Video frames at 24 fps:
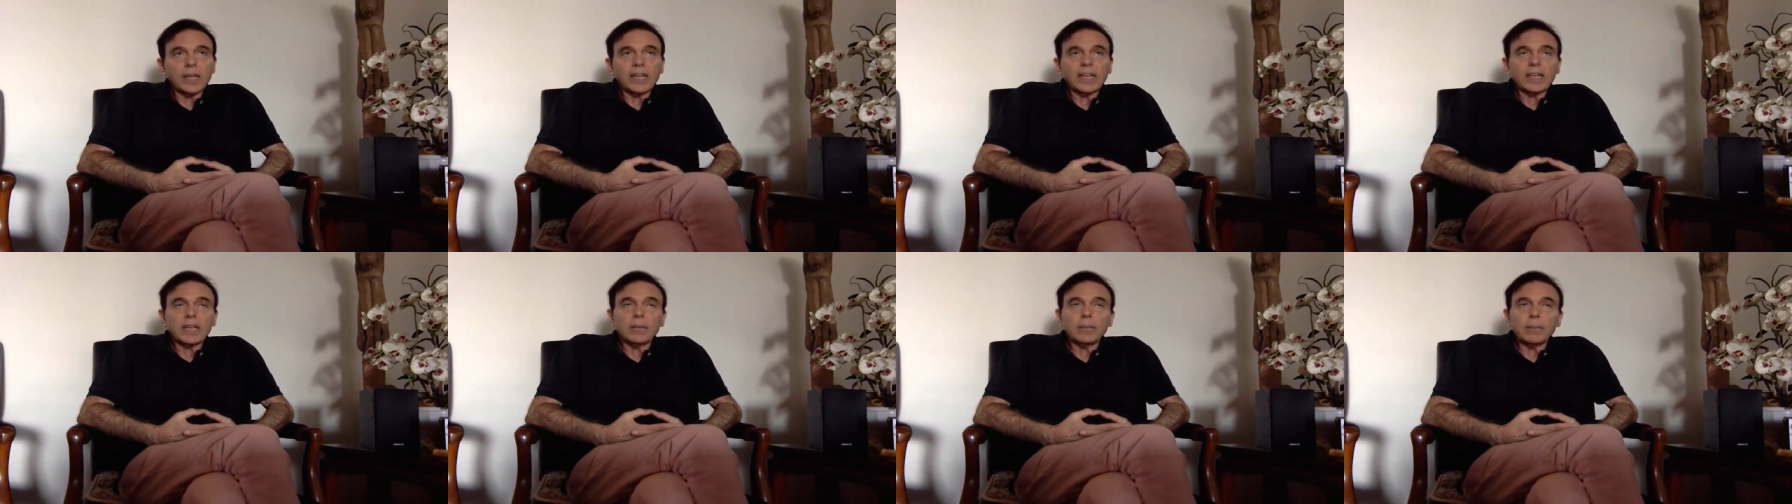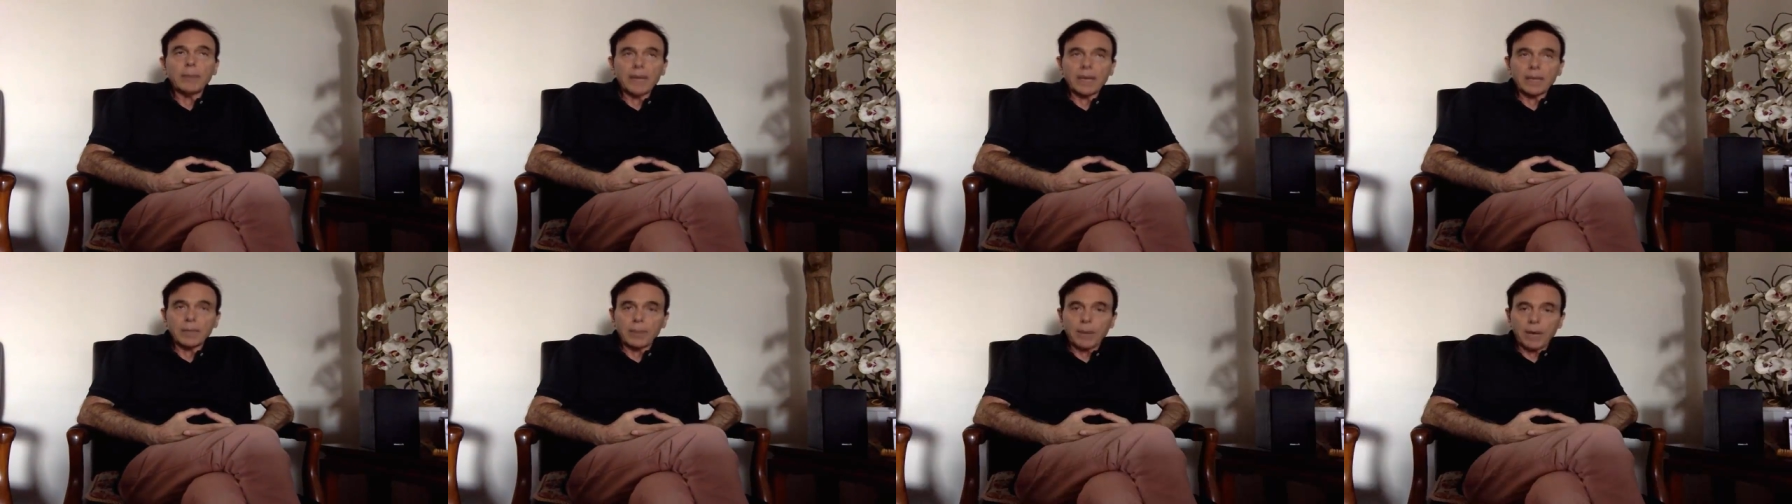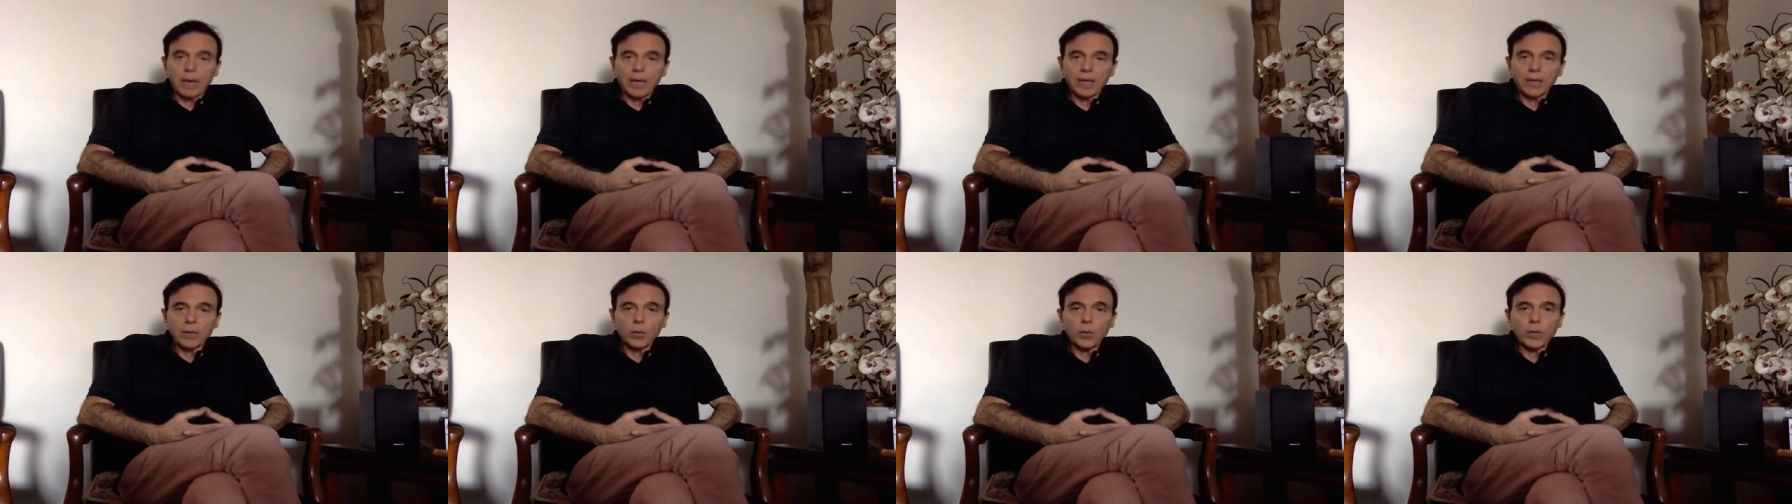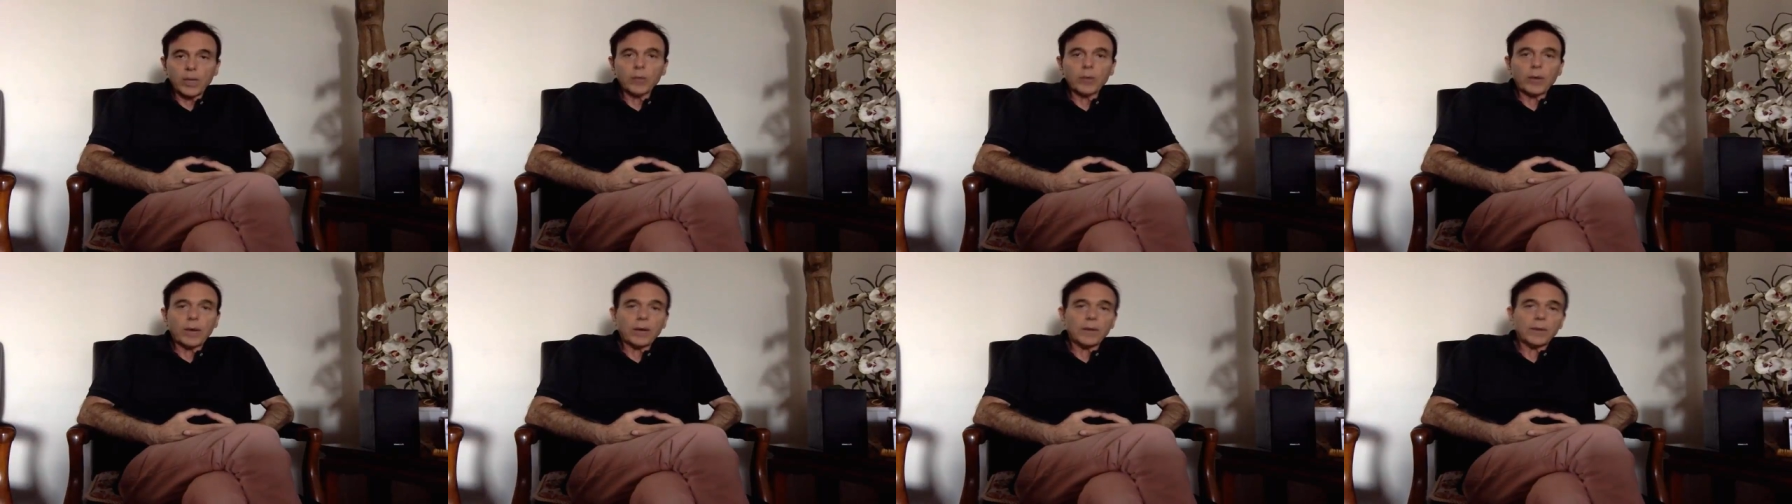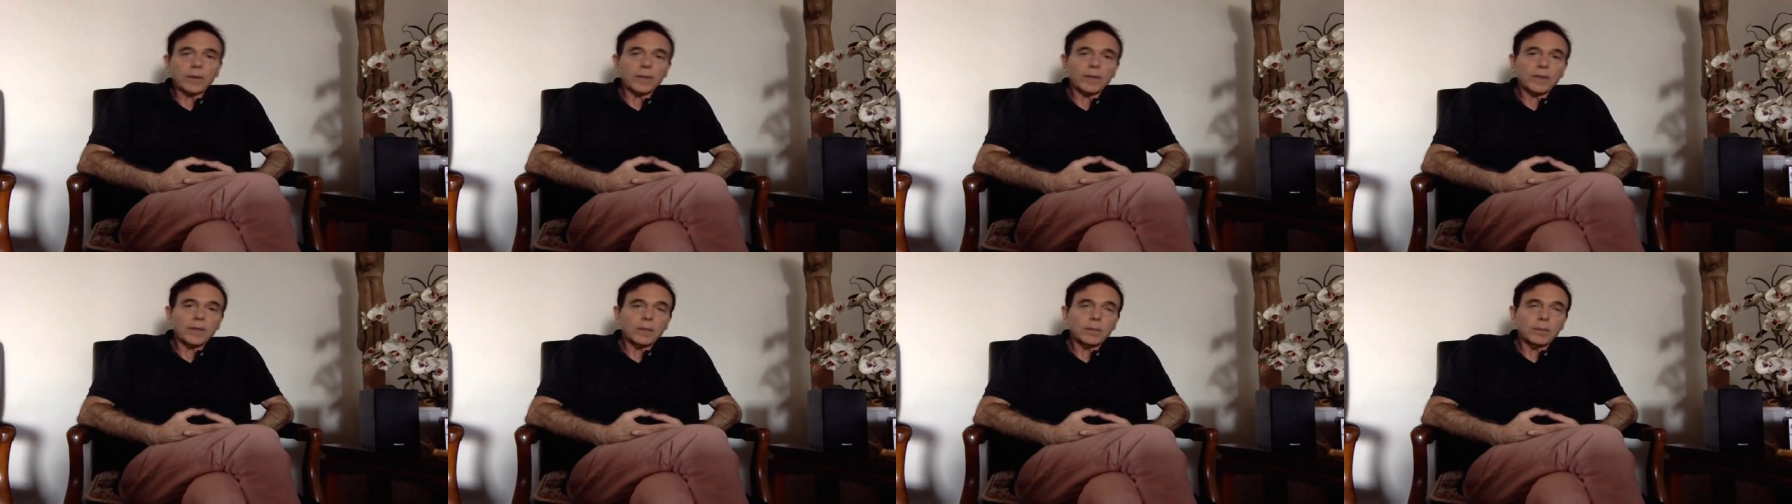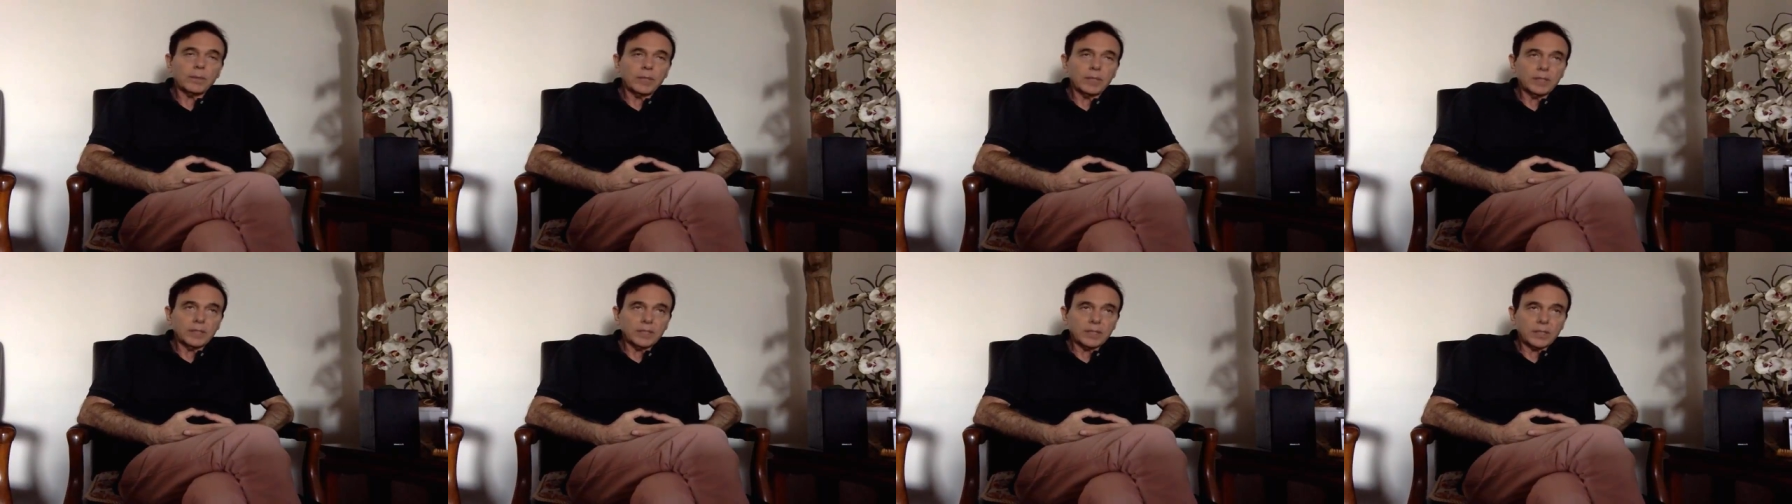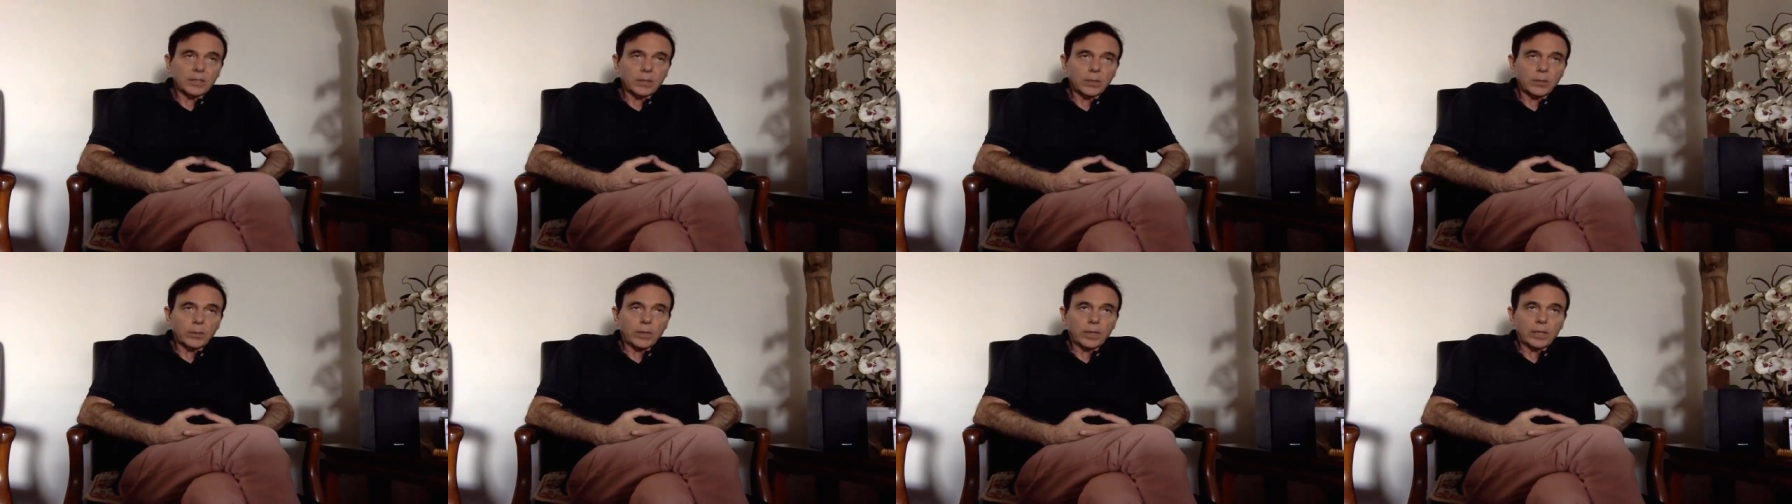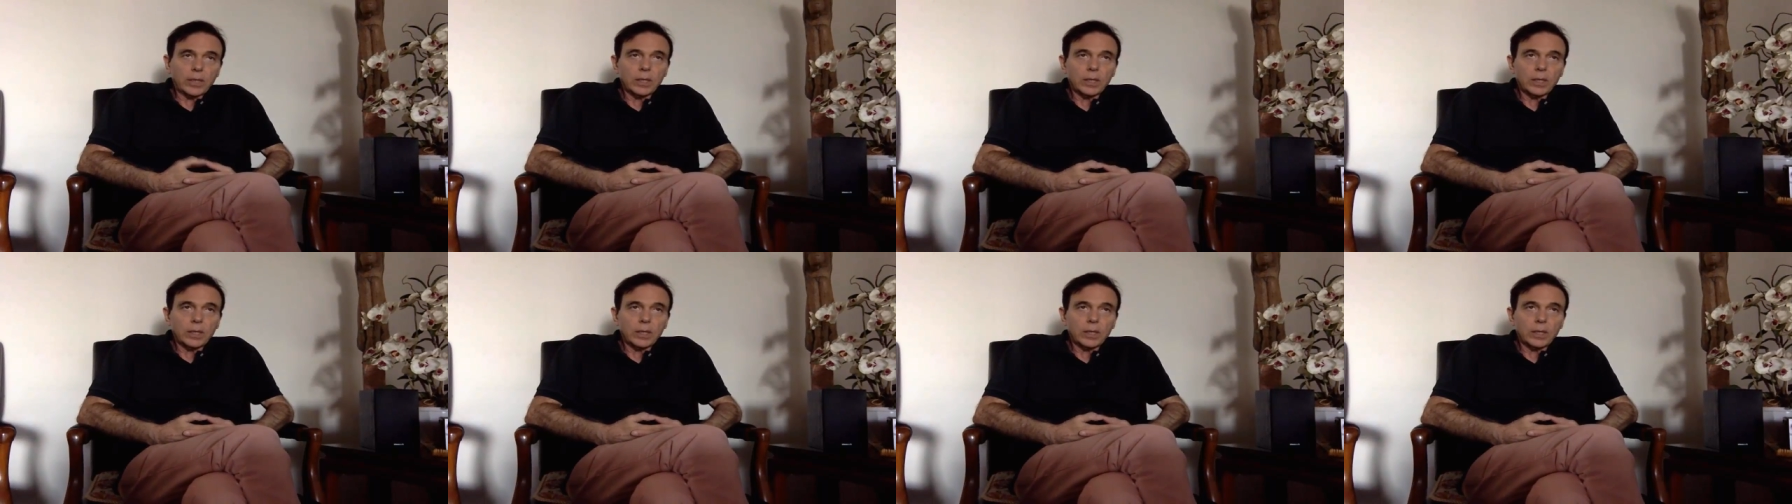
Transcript: in a metabolic way rather than a military way.